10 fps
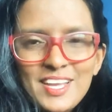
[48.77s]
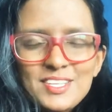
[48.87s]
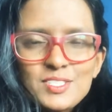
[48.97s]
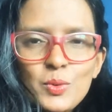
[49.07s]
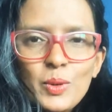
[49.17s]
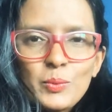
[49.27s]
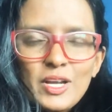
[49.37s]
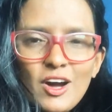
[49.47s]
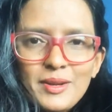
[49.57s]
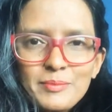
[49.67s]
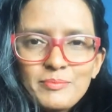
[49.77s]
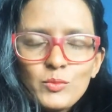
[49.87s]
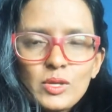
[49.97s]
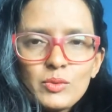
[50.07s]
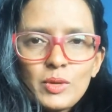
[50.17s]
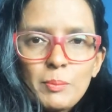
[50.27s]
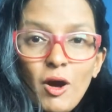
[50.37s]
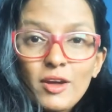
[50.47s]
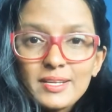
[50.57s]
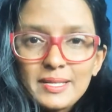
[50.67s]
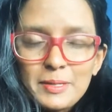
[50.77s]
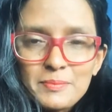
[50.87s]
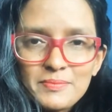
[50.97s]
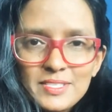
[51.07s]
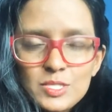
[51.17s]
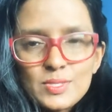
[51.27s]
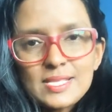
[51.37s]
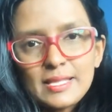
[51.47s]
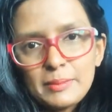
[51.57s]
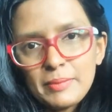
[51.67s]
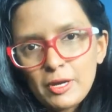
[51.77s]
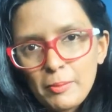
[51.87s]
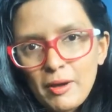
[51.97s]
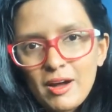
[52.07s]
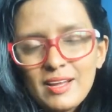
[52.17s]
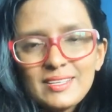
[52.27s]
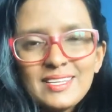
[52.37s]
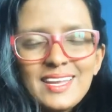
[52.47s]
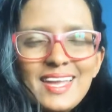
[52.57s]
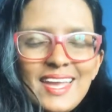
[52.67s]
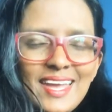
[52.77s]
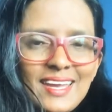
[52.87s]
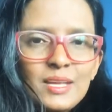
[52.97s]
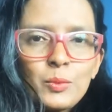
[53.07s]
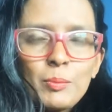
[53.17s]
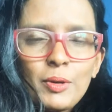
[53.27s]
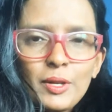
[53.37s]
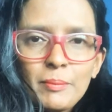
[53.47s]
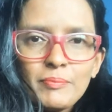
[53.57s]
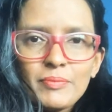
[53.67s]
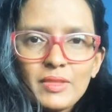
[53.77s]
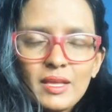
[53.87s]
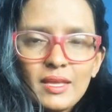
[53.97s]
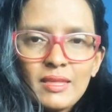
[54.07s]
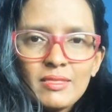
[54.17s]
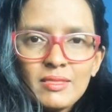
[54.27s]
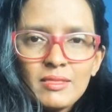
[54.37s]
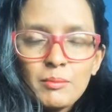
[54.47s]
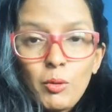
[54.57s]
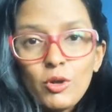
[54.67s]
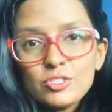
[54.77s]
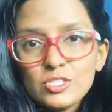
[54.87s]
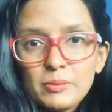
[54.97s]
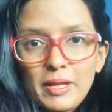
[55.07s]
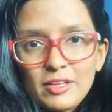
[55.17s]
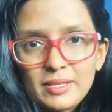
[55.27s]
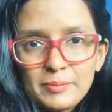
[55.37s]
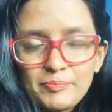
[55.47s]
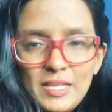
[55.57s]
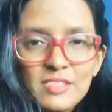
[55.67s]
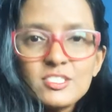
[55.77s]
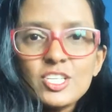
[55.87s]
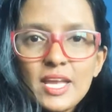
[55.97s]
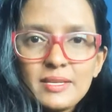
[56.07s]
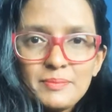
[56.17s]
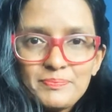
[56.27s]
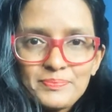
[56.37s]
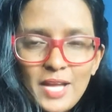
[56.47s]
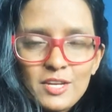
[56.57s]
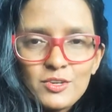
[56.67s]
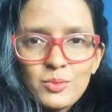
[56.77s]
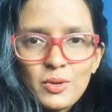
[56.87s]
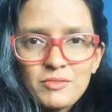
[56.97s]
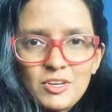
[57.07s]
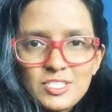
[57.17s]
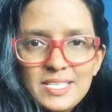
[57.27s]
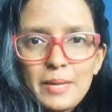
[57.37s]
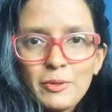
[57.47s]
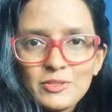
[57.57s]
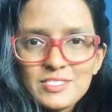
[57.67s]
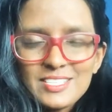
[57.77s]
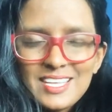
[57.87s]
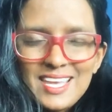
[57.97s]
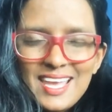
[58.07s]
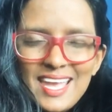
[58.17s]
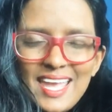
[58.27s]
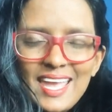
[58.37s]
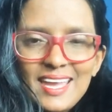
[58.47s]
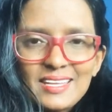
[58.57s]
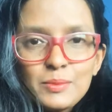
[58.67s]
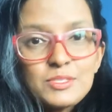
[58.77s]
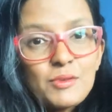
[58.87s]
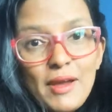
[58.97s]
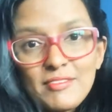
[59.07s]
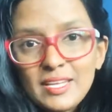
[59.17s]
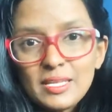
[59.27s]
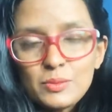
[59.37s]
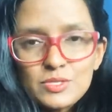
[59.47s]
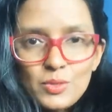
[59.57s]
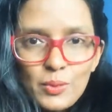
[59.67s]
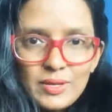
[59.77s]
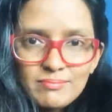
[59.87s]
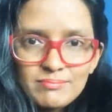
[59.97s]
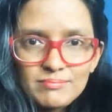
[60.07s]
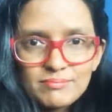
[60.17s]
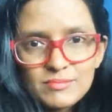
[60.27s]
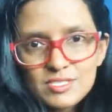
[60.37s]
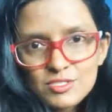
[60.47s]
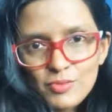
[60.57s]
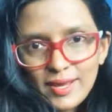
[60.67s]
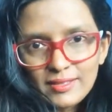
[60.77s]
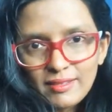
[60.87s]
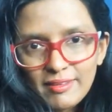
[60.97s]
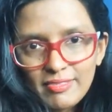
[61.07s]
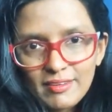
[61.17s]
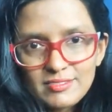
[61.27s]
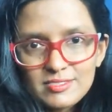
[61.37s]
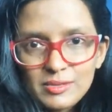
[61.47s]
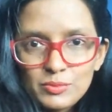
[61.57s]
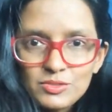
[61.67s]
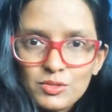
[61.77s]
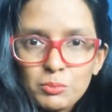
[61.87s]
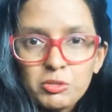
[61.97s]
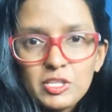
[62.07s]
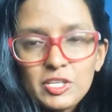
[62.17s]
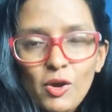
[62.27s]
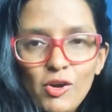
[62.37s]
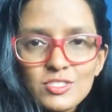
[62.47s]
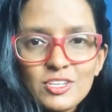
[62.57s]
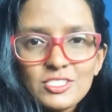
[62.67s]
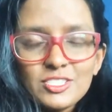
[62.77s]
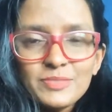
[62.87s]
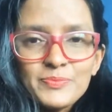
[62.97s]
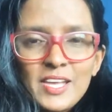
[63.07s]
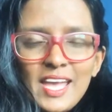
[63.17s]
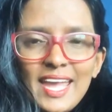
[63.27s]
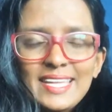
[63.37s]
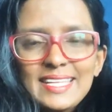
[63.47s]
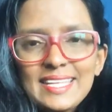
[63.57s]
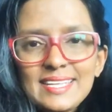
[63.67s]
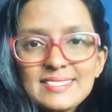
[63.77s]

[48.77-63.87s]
So when we got him, we repotted him into a slightly bigger pot, and we put him in the porch, in the balcony, in the shade, under one of our tables. And he was thriving, and he was going directly like this. He was completely horizontal, and he needed